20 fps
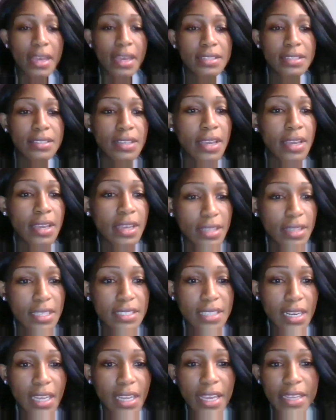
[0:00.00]
I ask?
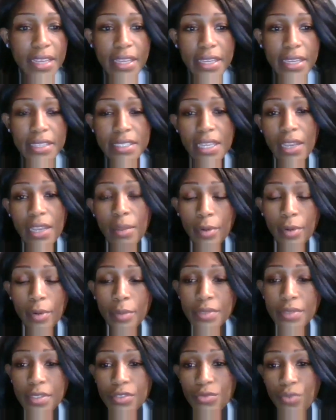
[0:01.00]
This Glide Gear
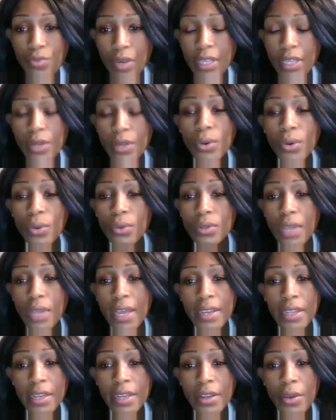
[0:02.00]
teleprompter is really cool,
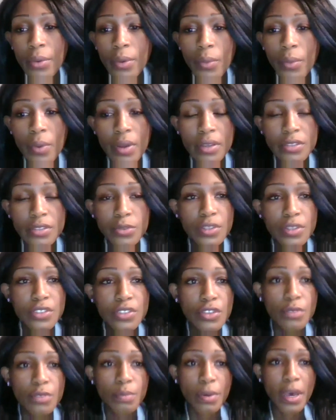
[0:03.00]
and I know it works with
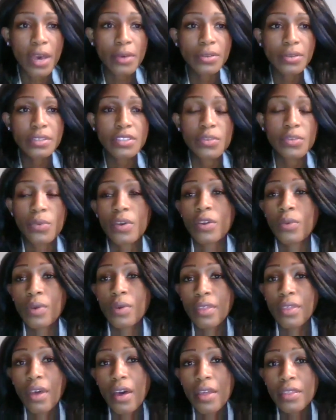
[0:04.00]
Zoom, but how does it work
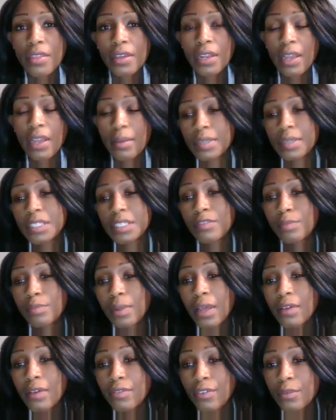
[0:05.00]
with other collaborative
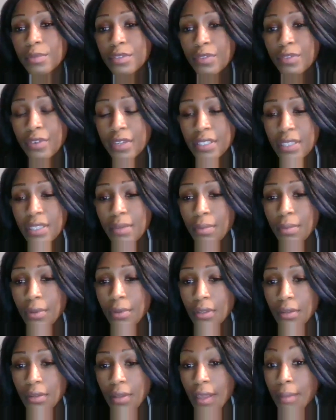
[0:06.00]
platforms, for
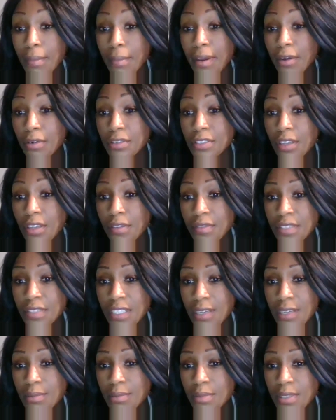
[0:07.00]
example, like Microsoft
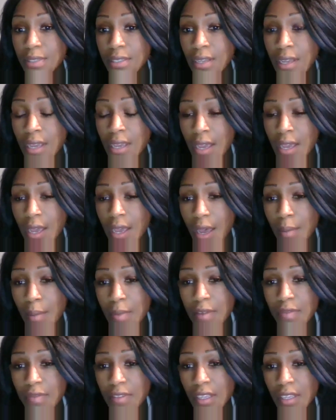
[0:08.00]
Teams? I'm
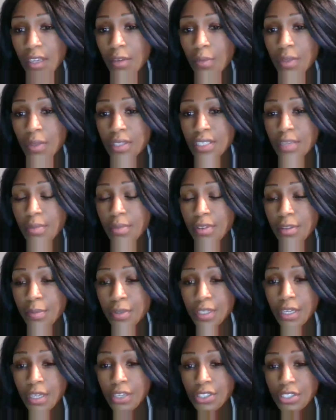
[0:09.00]
even thinking with some of the
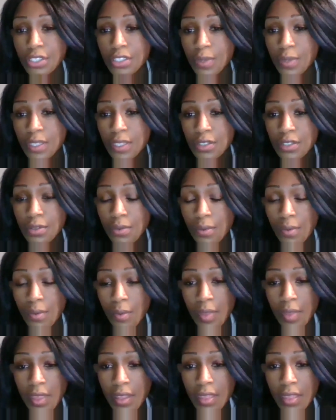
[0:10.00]
productions we do
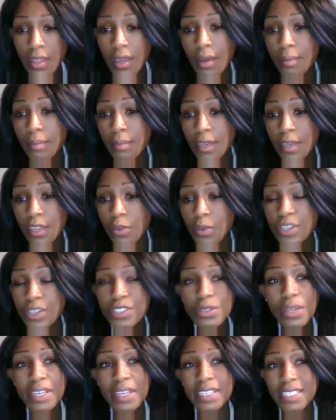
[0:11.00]
within the company, we
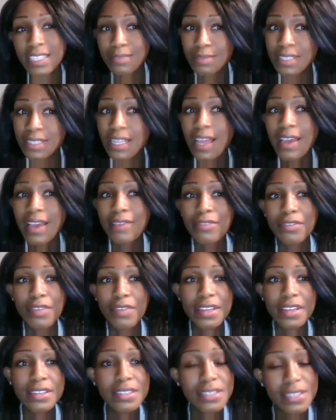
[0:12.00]
do like Teams live
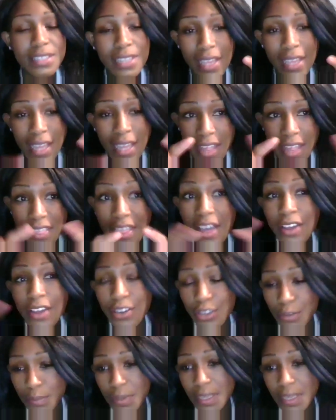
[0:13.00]
events, and that
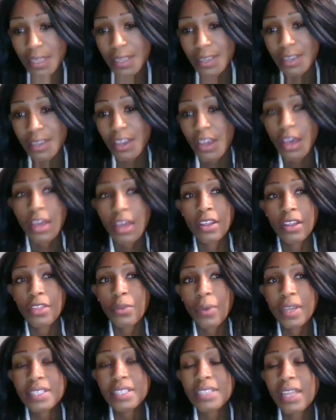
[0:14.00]
could be another
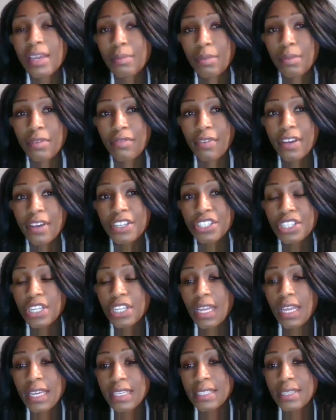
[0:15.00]
way to like
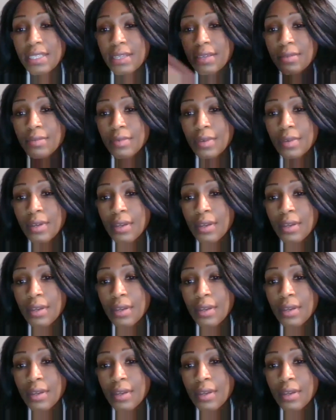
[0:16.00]
professionalize it.